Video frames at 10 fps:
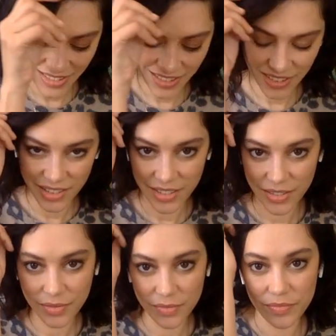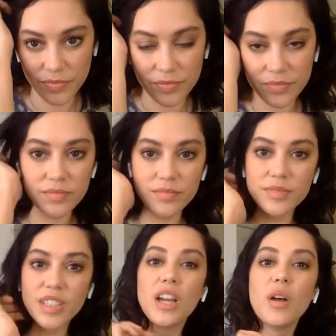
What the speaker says: And all for the